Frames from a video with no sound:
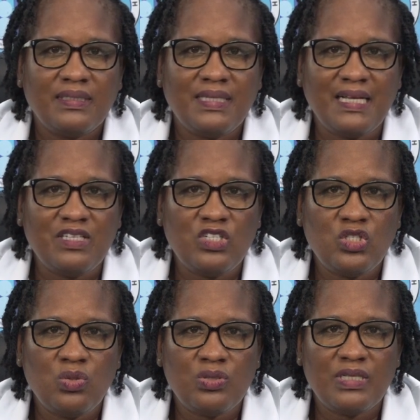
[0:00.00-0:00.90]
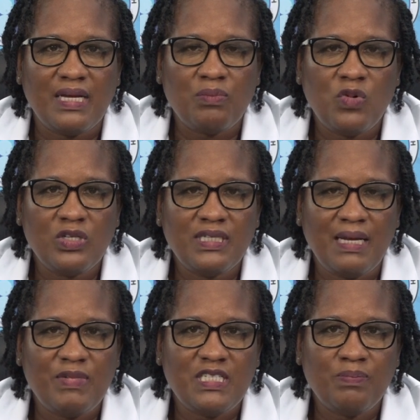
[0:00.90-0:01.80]
Data shows that more
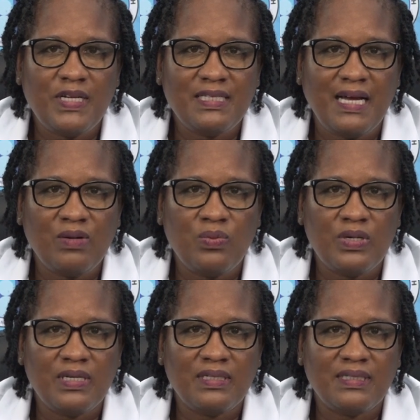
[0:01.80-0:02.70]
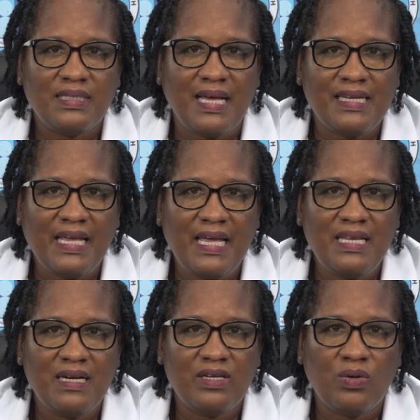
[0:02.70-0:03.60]
time is spent at work than
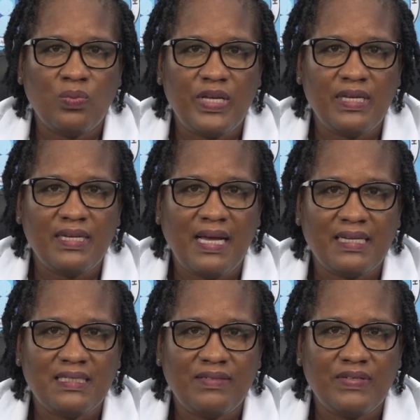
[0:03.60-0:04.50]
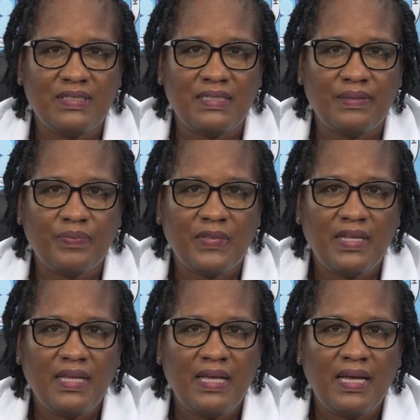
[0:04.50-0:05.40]
any other waking activity.
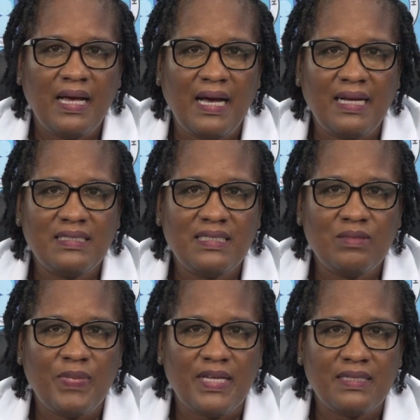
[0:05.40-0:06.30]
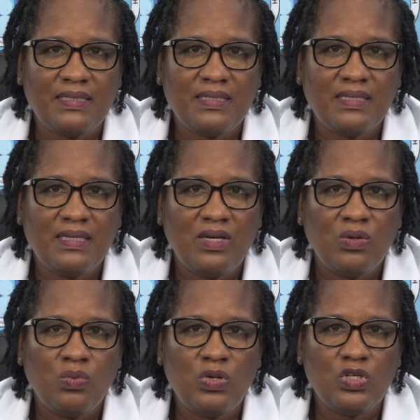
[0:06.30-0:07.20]
At its best,
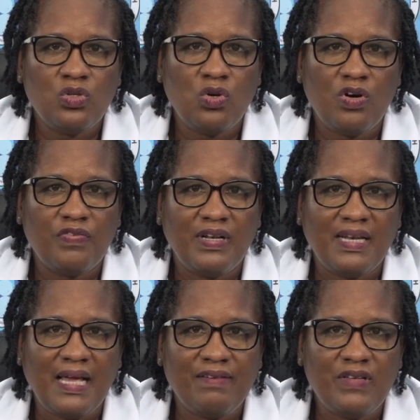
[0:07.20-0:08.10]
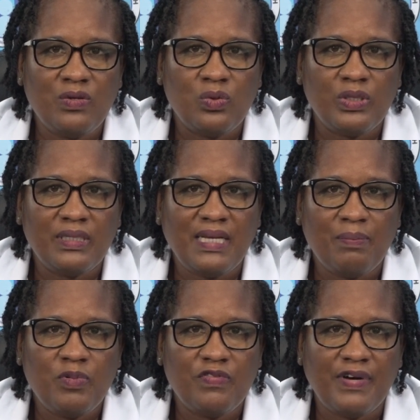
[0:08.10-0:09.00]
work should offer a livelihood
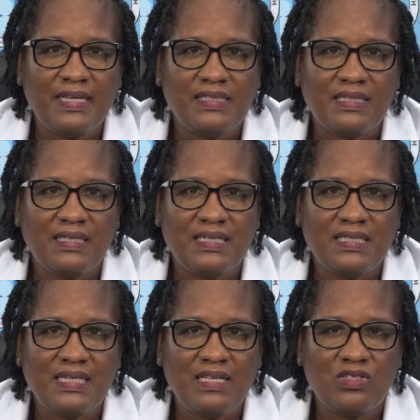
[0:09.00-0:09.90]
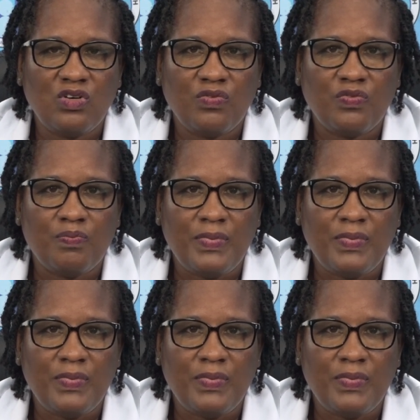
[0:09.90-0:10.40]
that provides a sense of